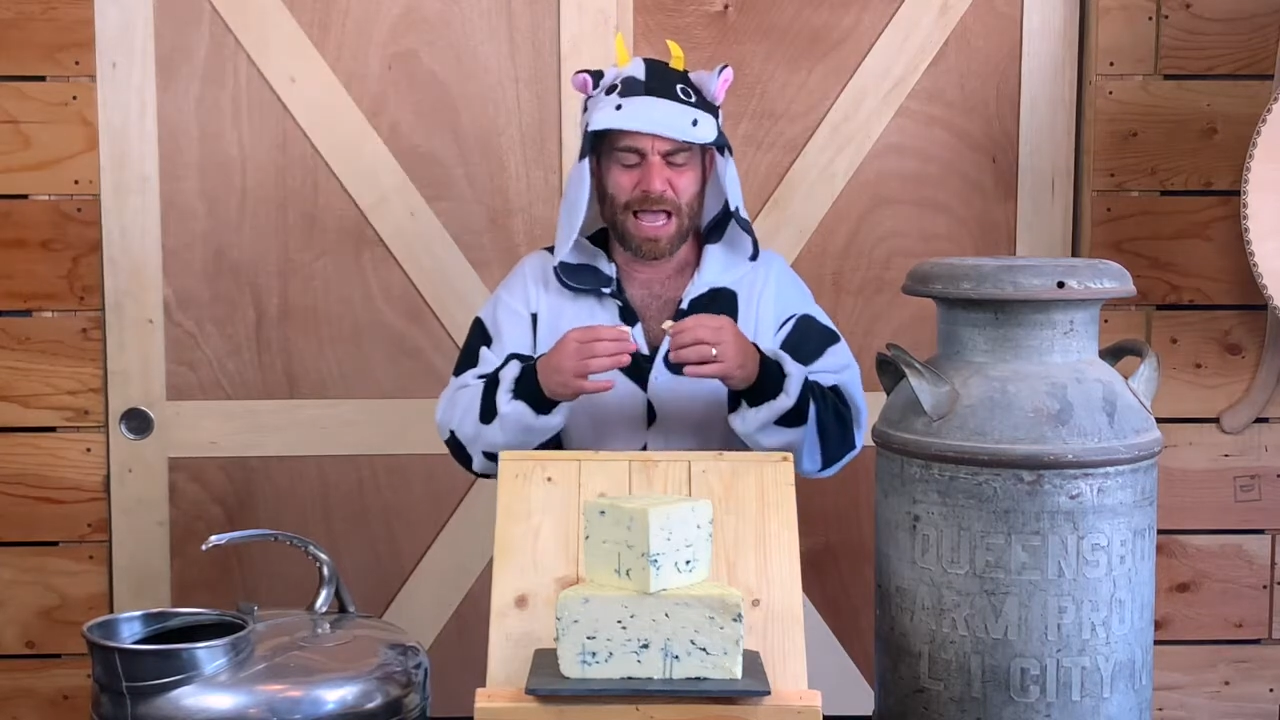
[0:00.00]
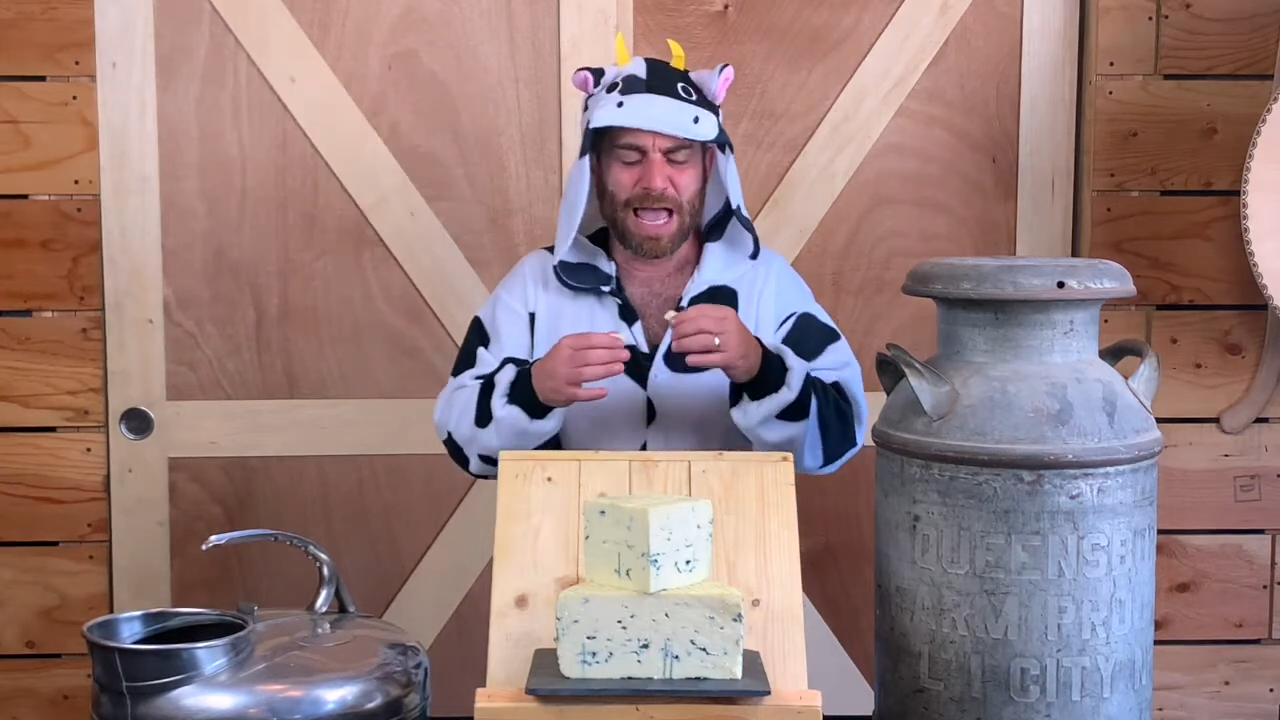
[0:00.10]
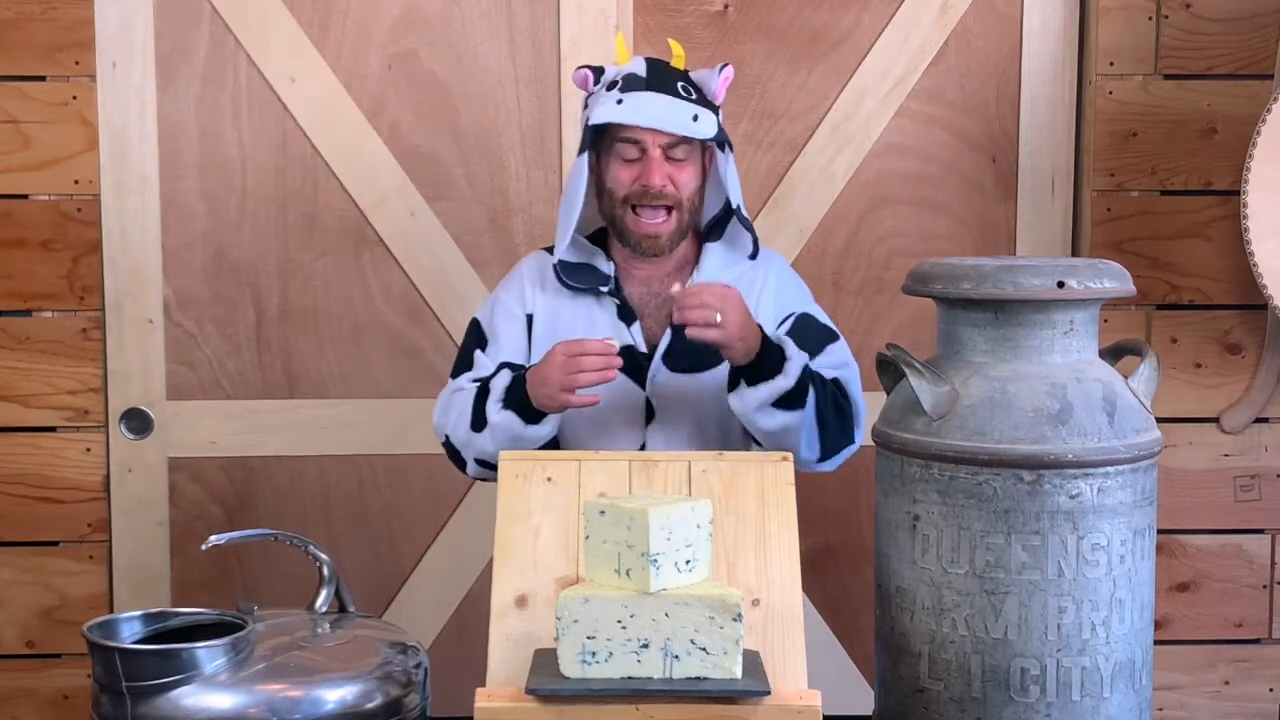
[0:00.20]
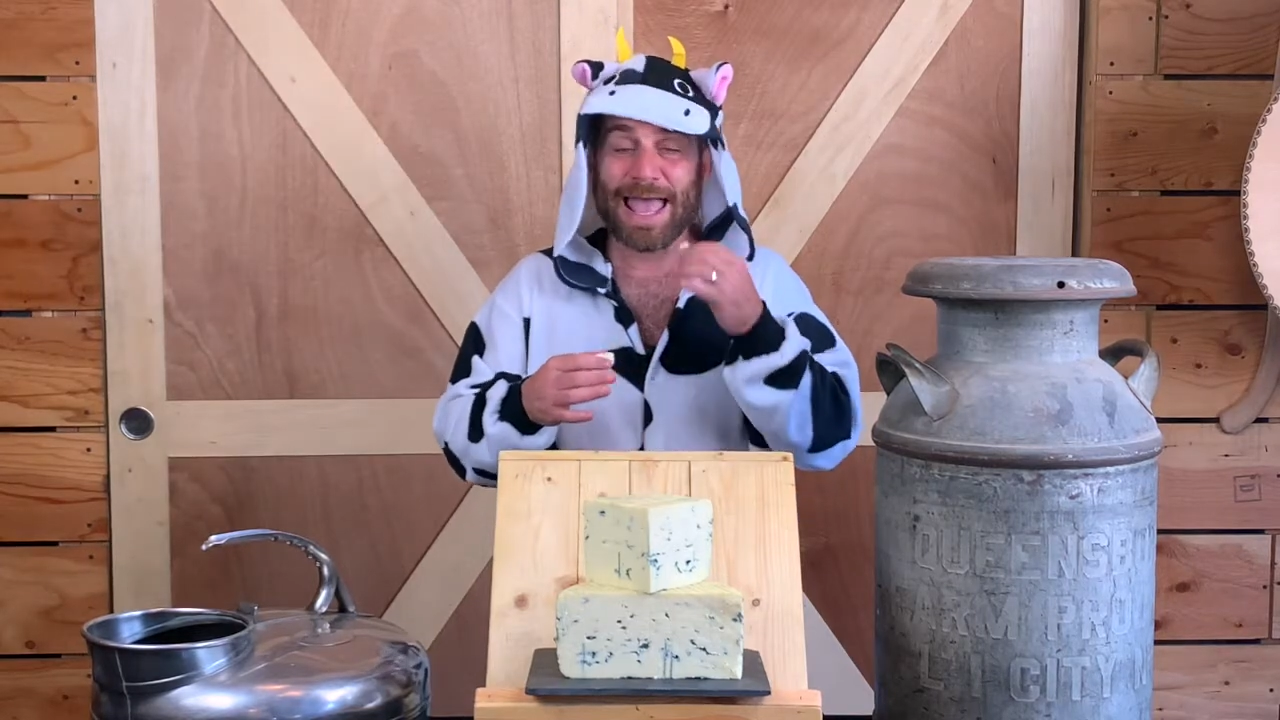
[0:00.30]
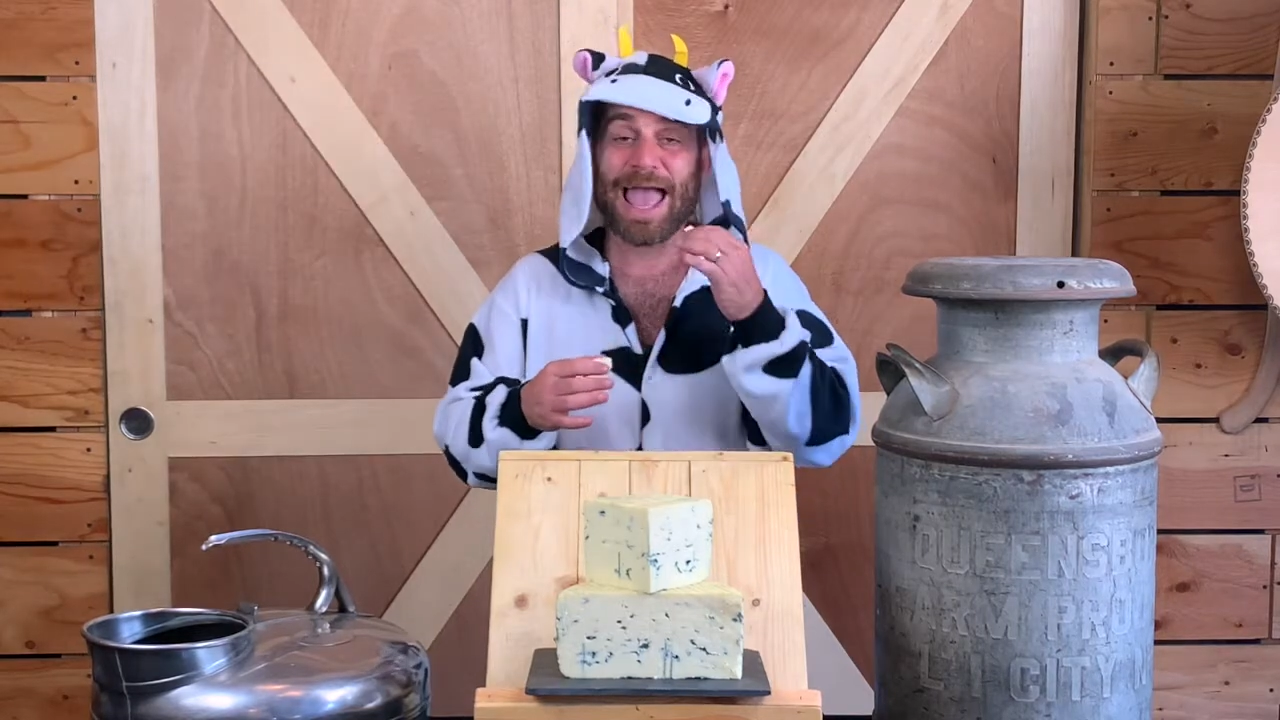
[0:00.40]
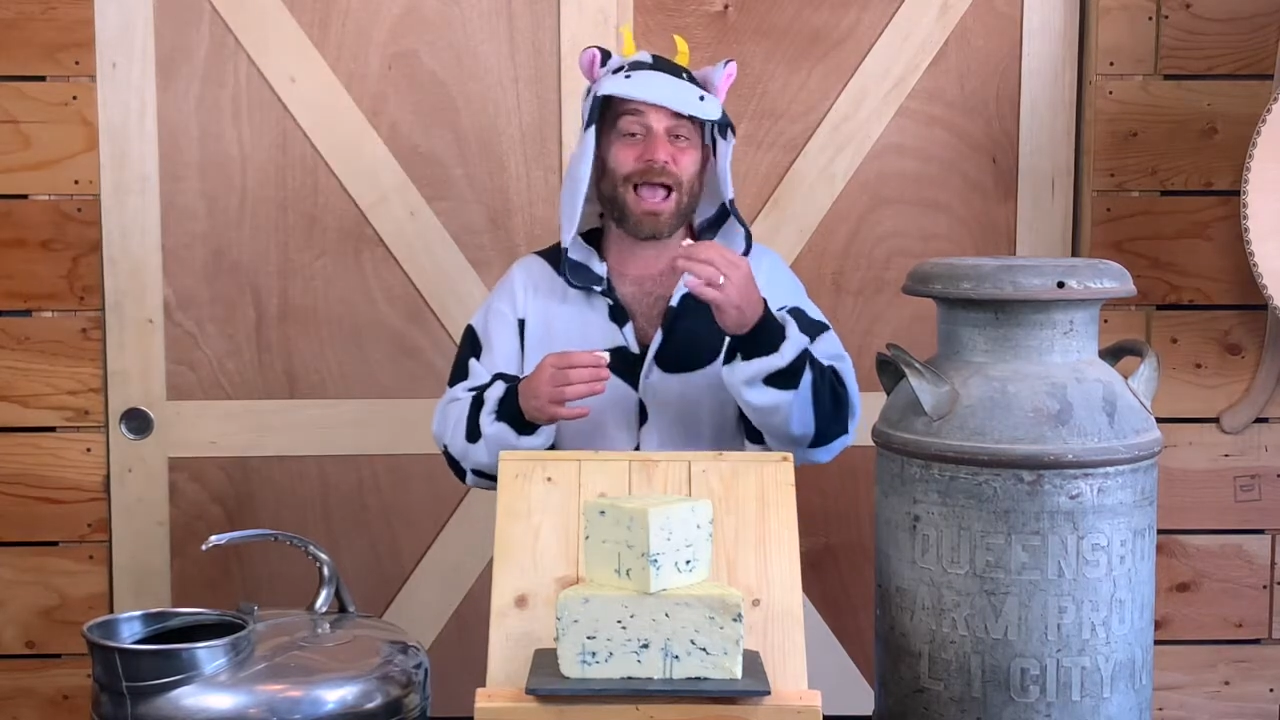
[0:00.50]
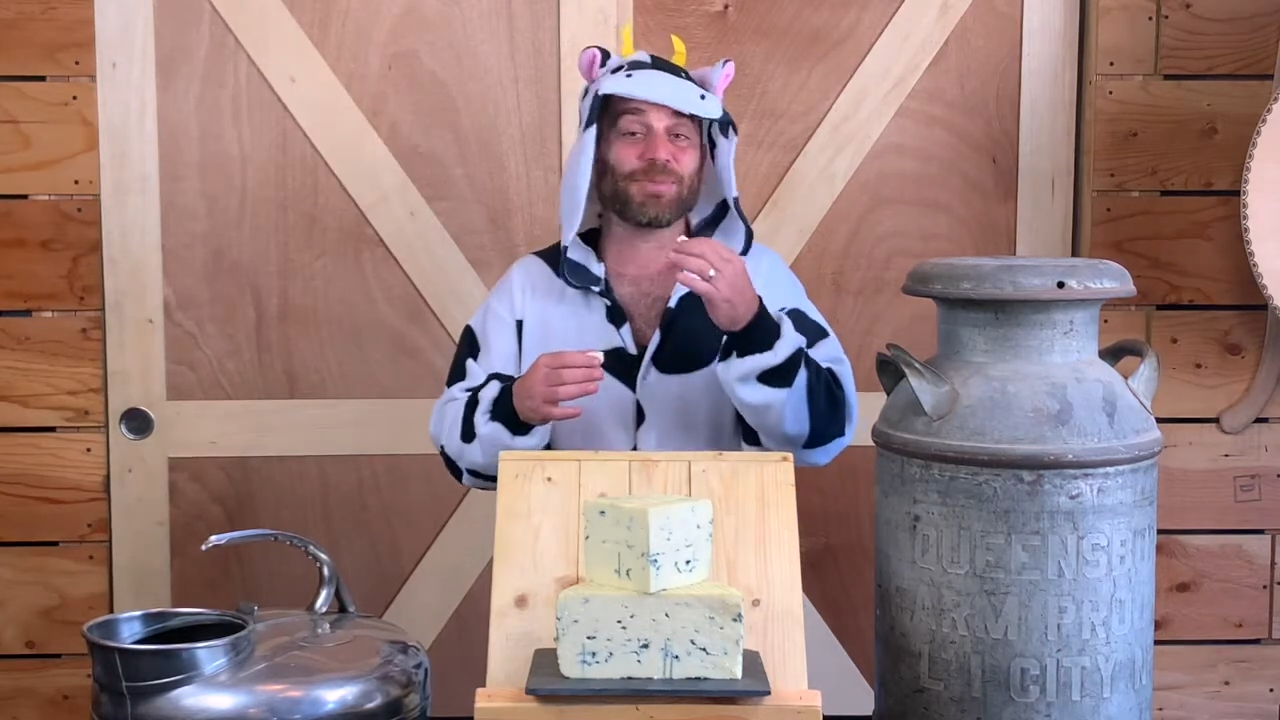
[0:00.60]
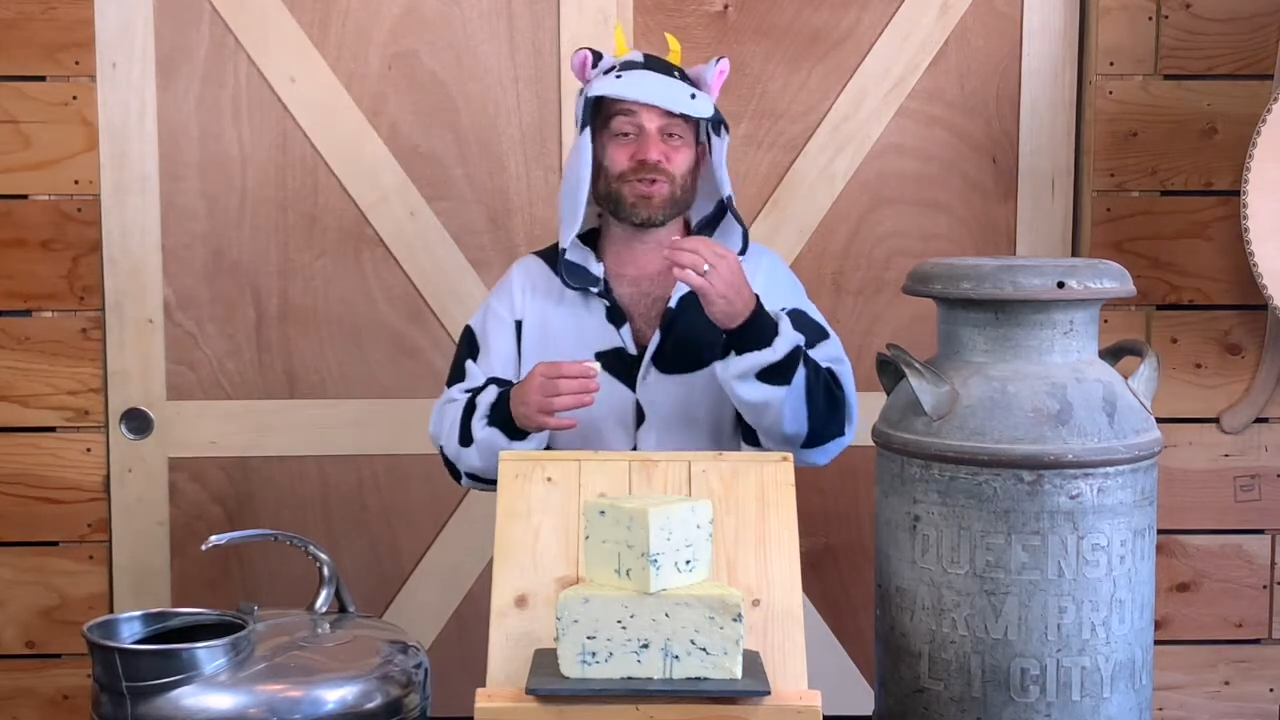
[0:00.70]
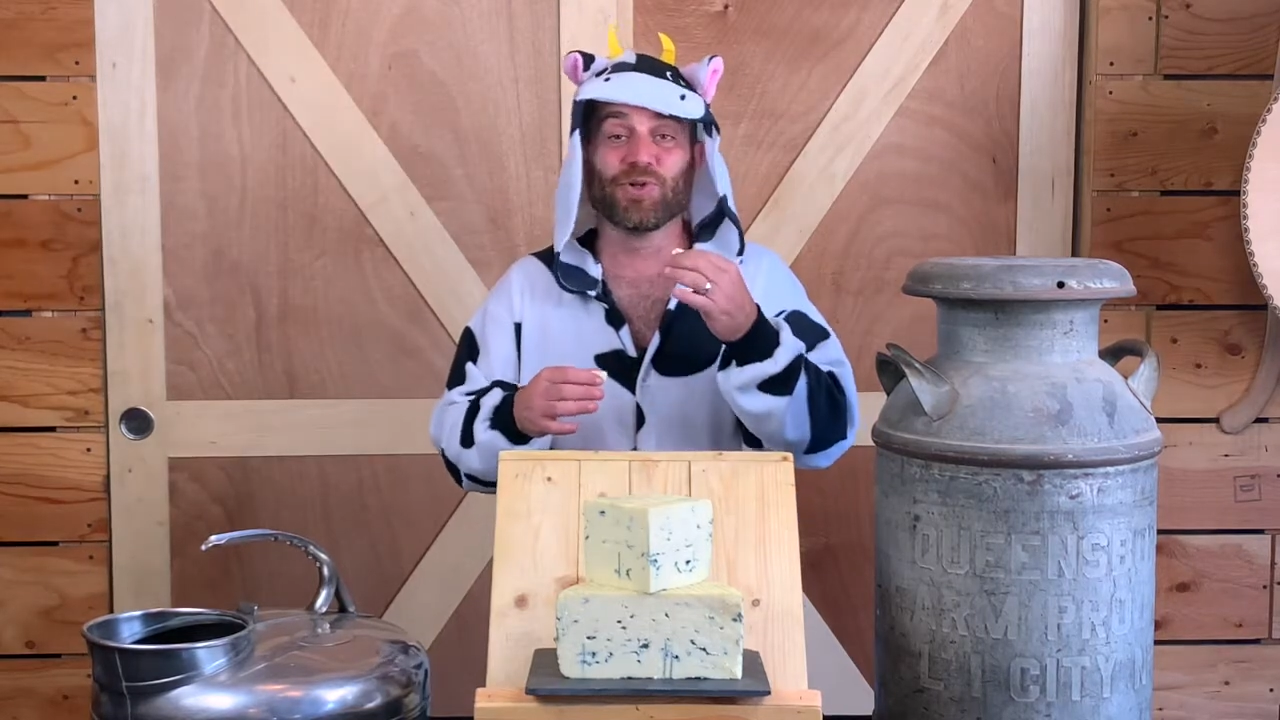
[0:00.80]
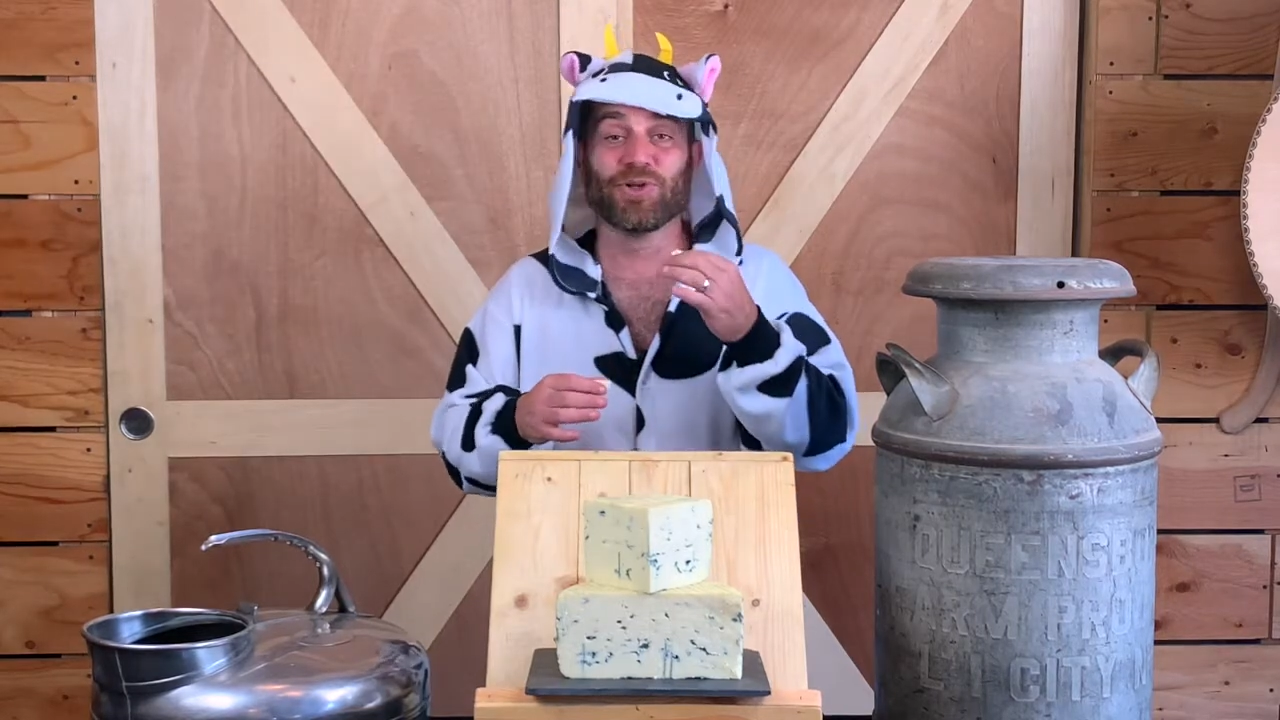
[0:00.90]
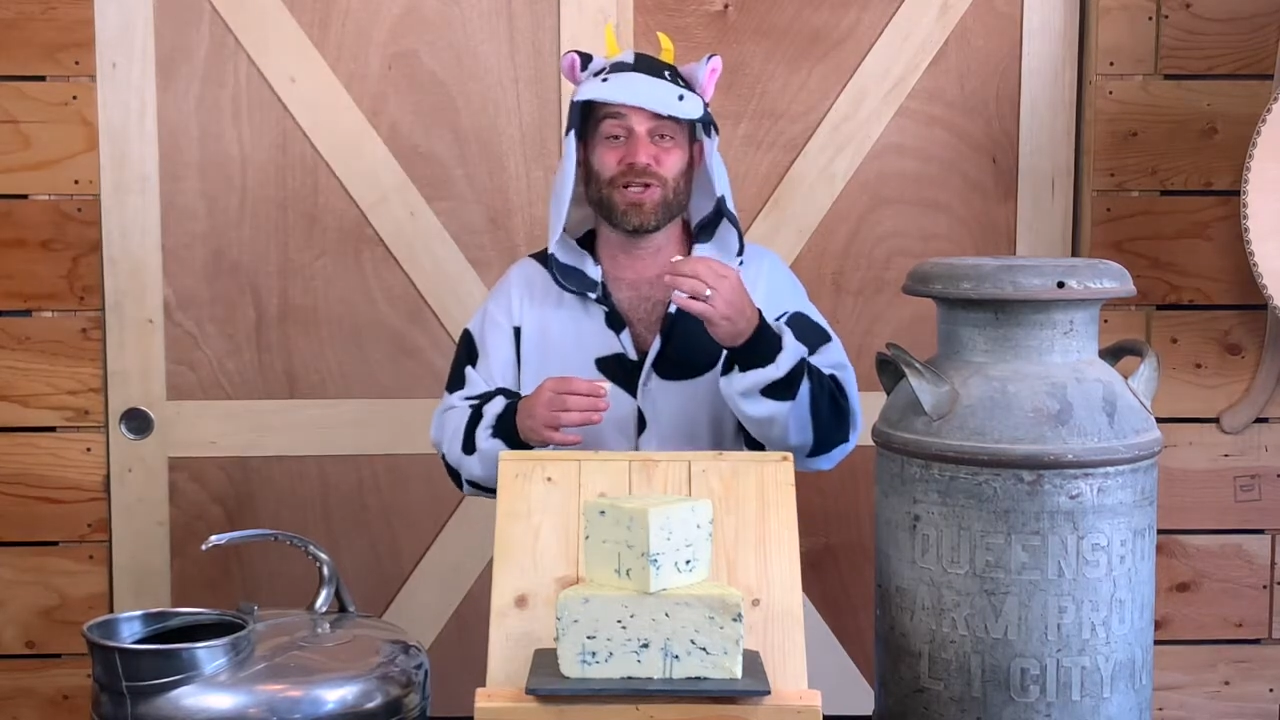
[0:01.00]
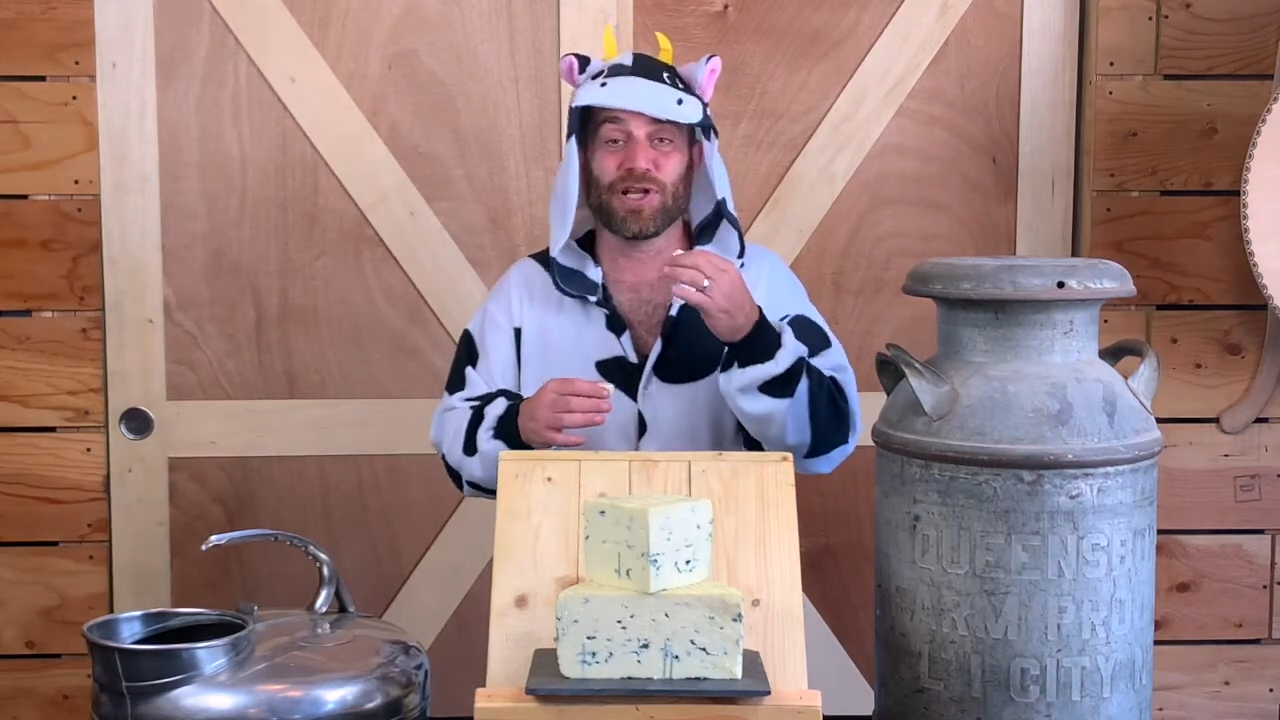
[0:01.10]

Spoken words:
I absolutely